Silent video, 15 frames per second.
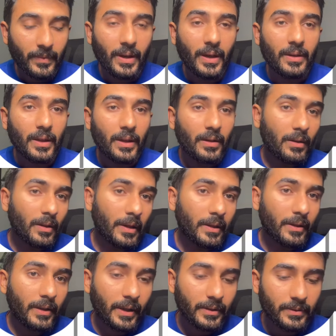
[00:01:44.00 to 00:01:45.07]
and then click
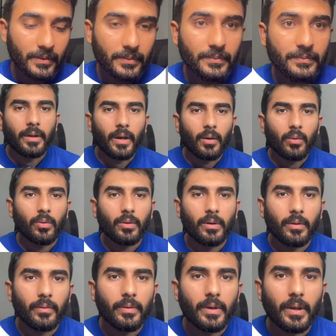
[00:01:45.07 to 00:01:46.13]
next.
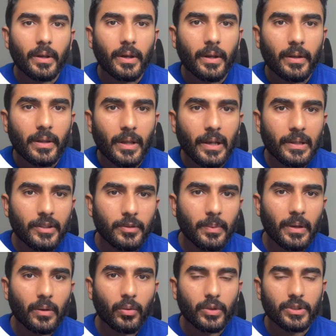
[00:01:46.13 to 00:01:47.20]
Now we are at the
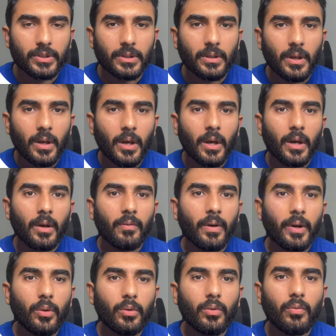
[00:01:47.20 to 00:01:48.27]
eligible question.
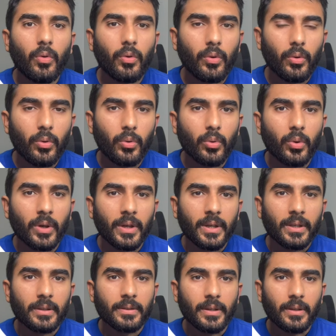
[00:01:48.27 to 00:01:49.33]
What do you want to do?
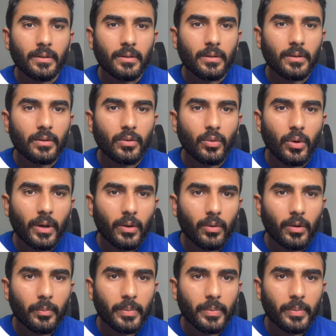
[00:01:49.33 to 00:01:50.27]
Since you are on a